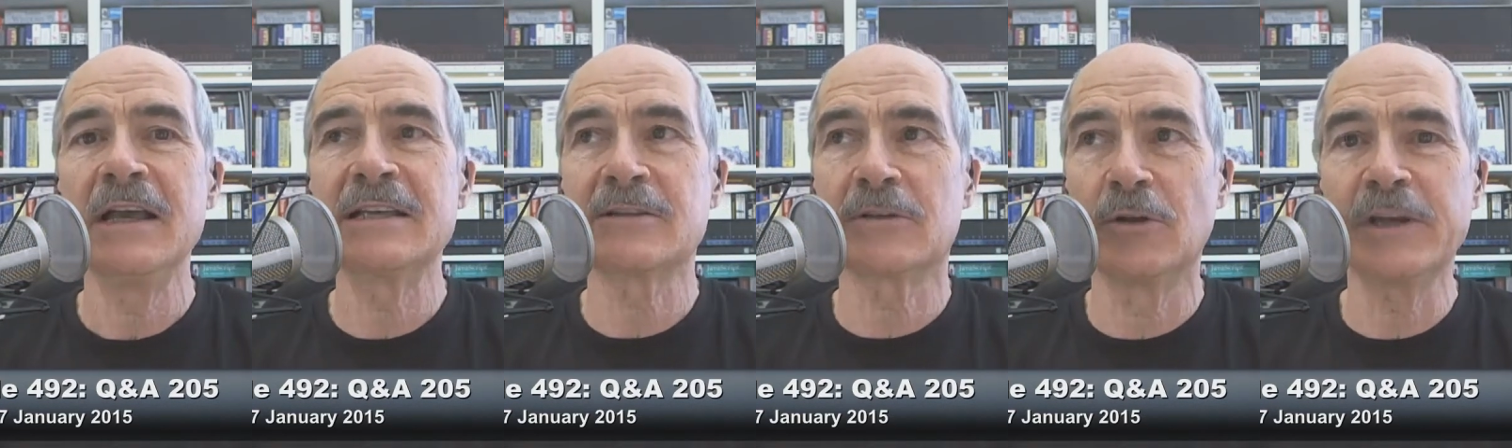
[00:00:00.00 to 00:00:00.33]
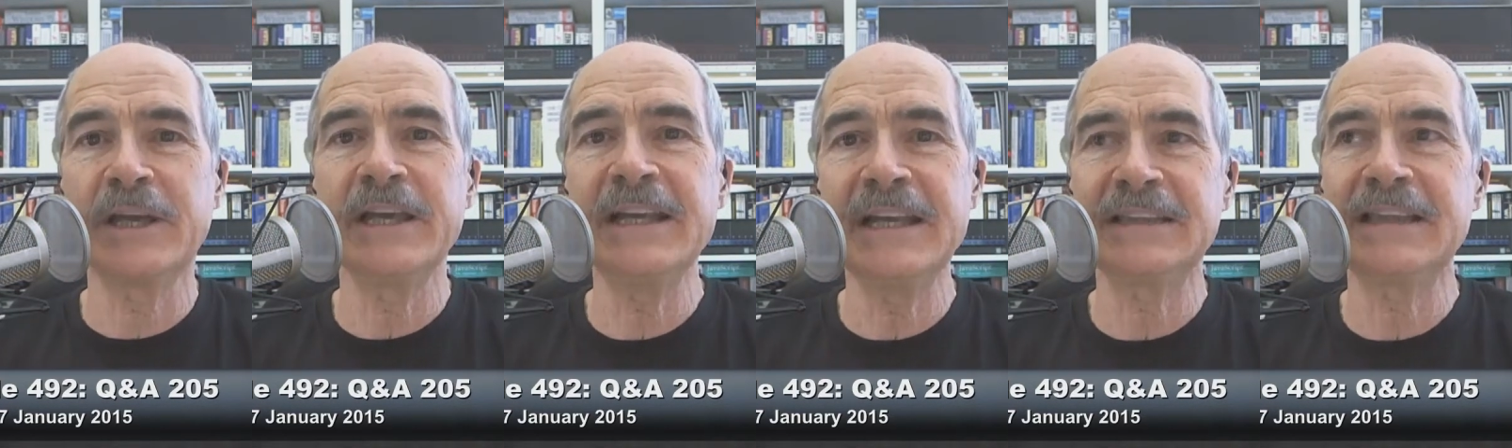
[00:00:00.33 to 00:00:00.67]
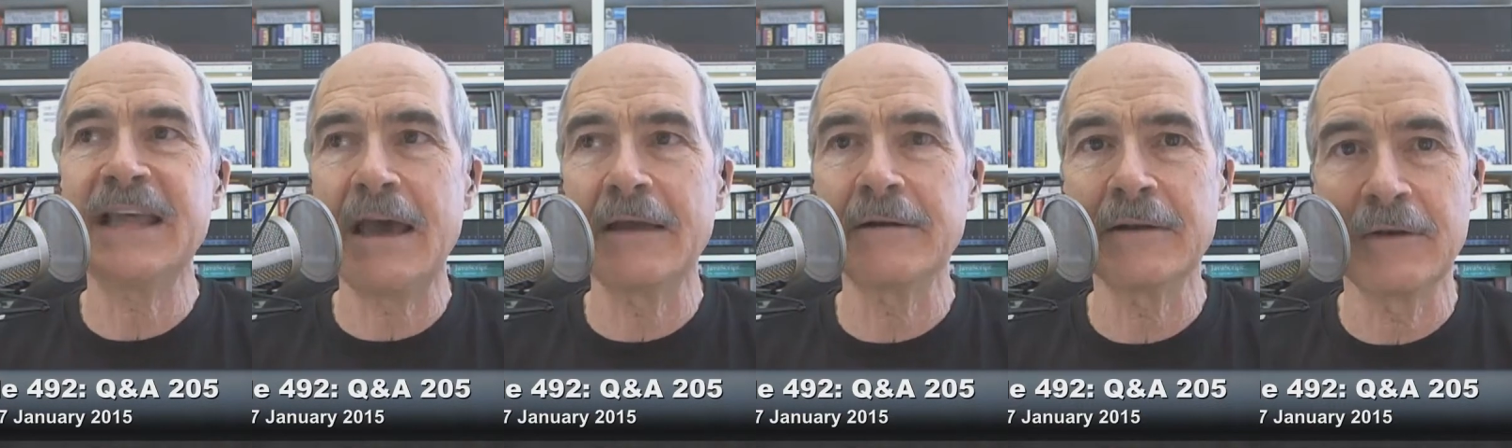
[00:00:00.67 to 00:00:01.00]
is looking
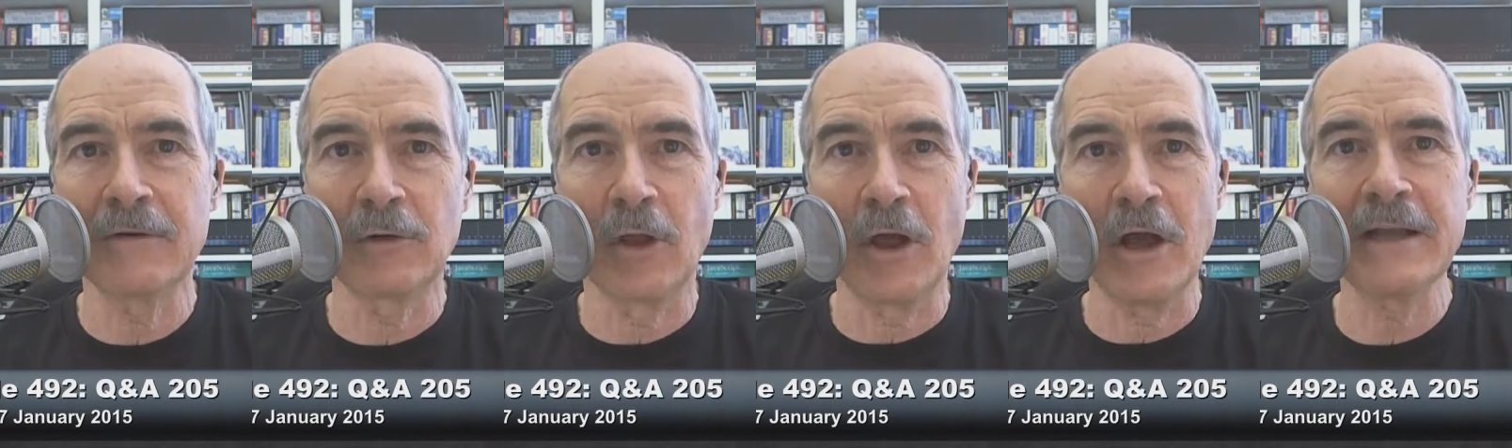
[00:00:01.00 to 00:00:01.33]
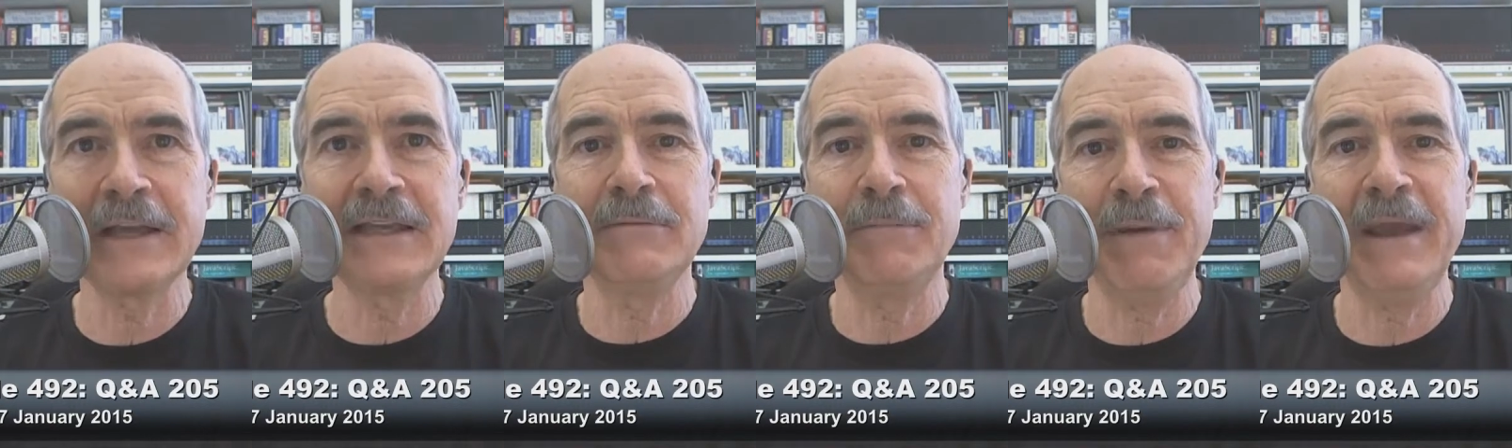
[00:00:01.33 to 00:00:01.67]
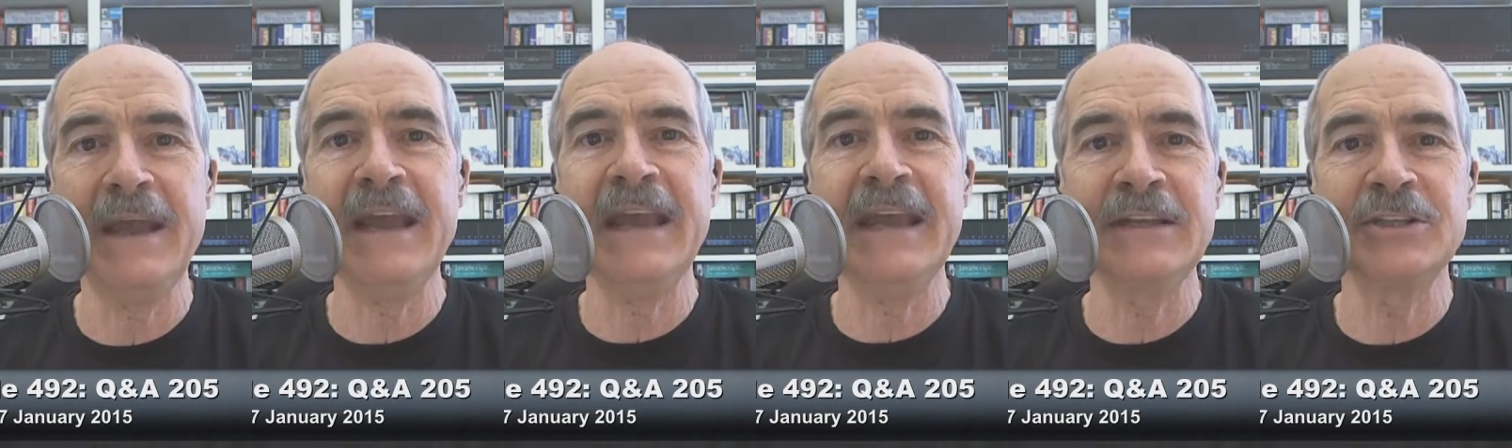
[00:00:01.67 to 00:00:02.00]
at that login
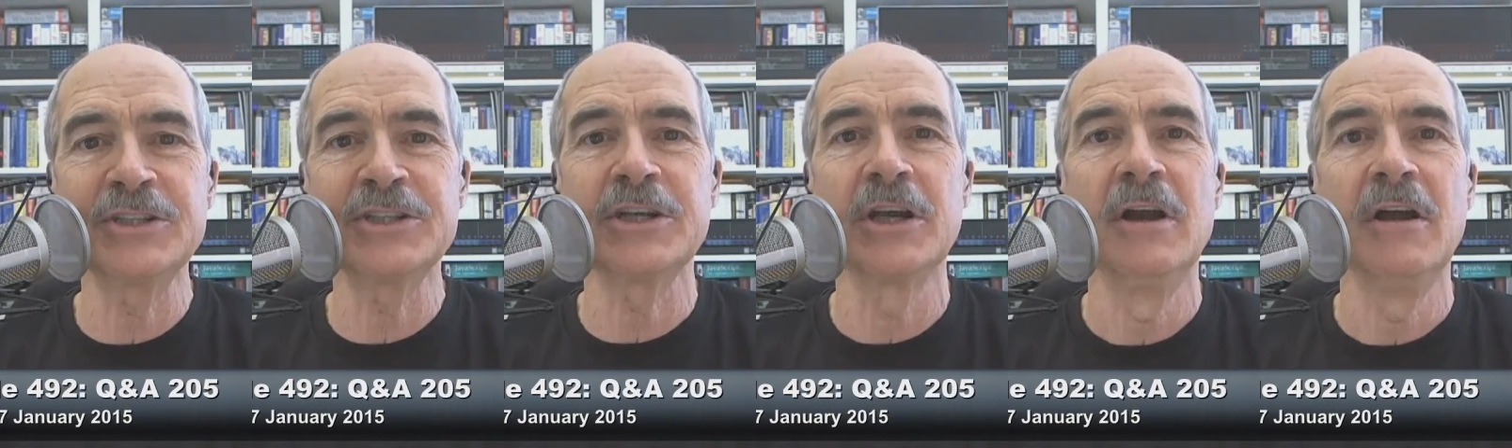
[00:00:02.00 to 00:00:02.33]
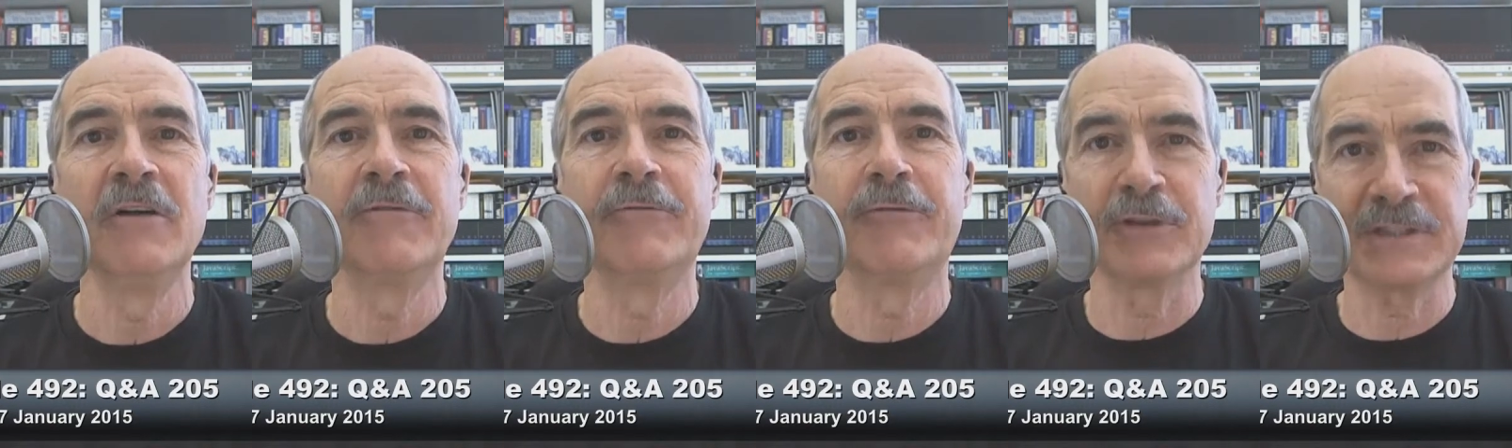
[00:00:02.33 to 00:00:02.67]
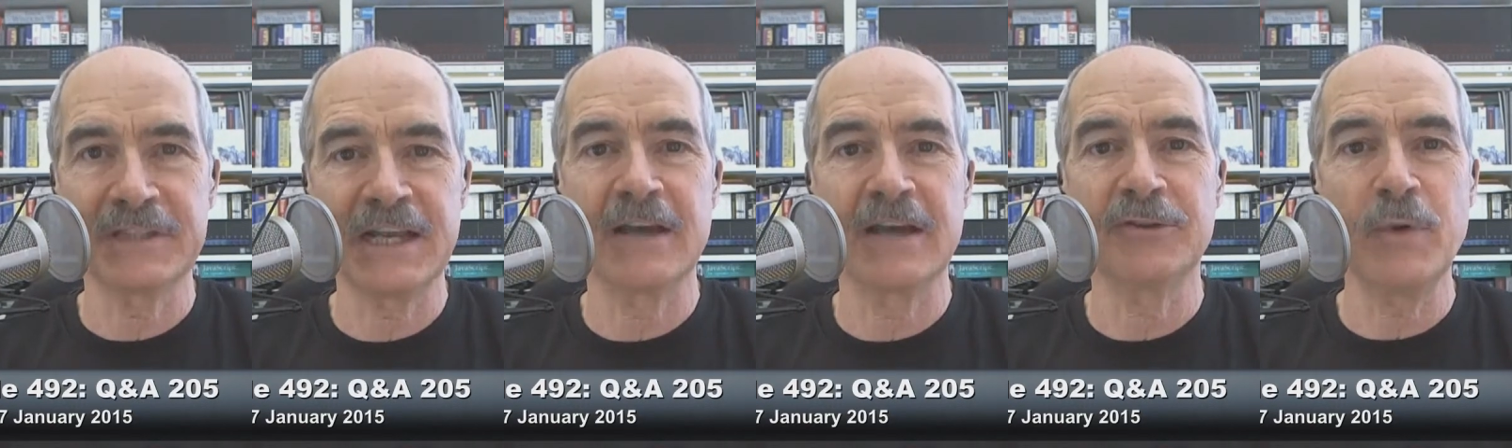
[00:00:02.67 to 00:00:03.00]
page for
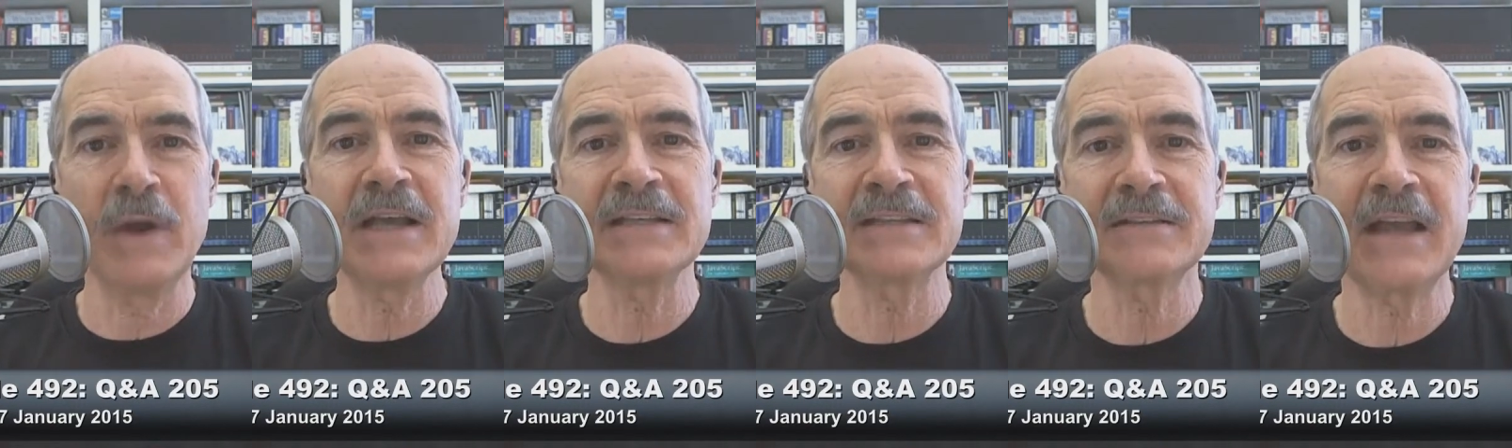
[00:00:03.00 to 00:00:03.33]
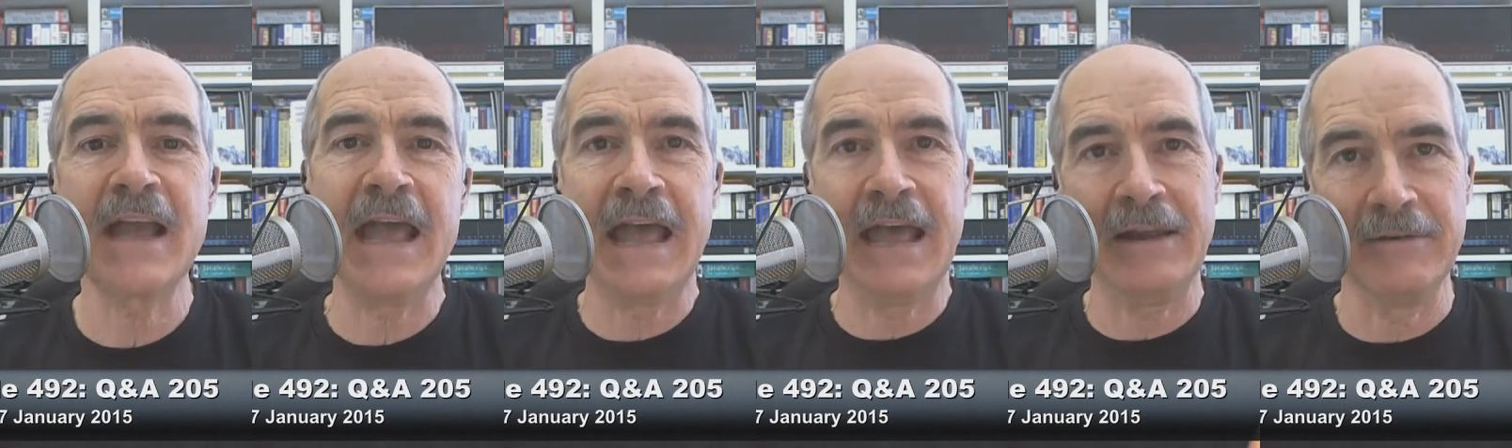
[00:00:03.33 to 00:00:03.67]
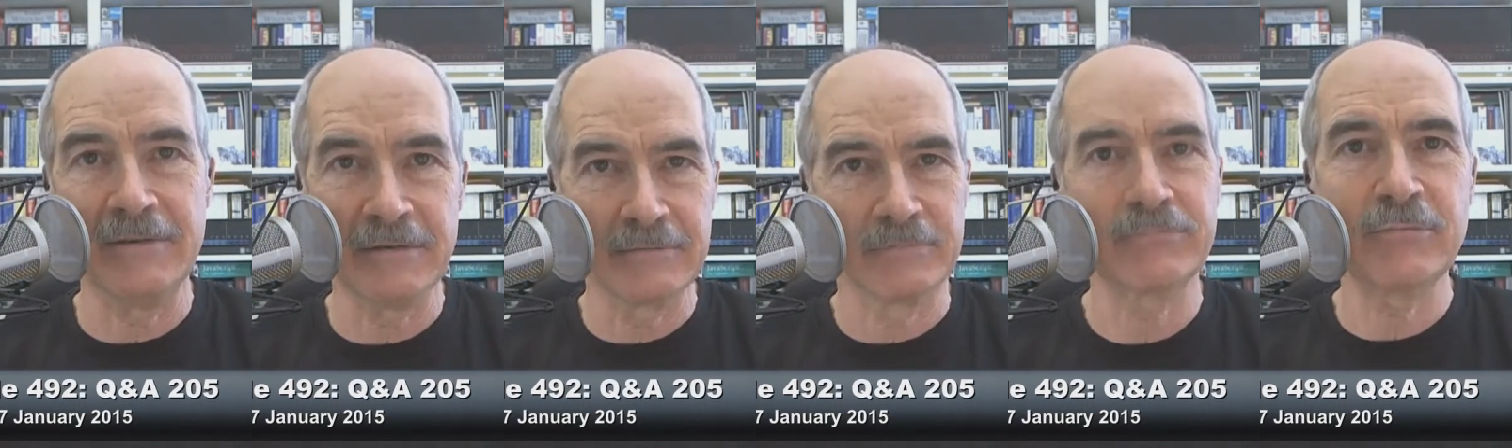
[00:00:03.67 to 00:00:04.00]
Southwest,
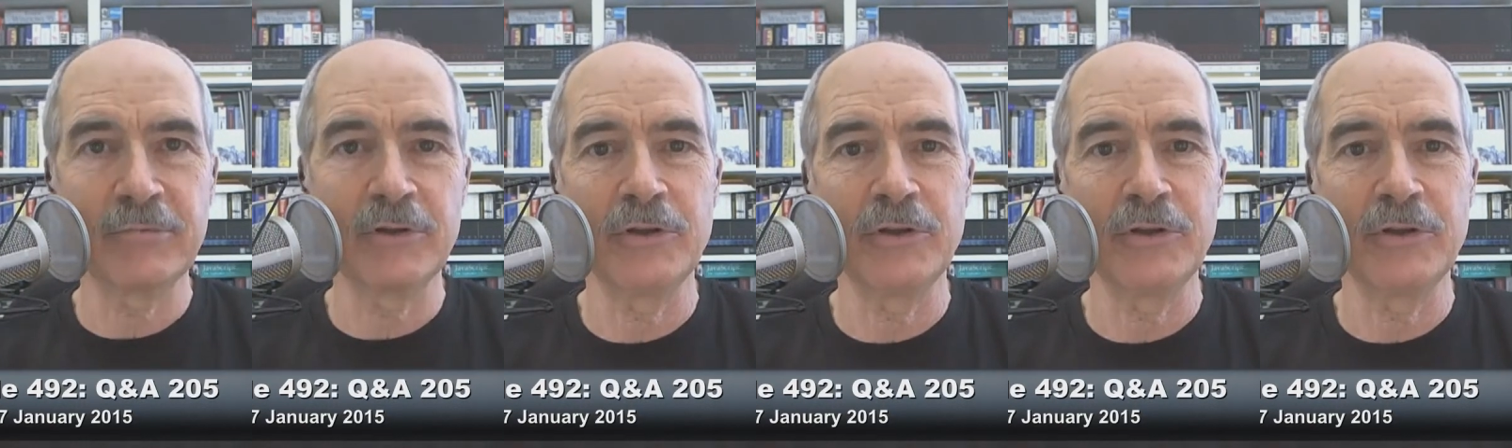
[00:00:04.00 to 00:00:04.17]
and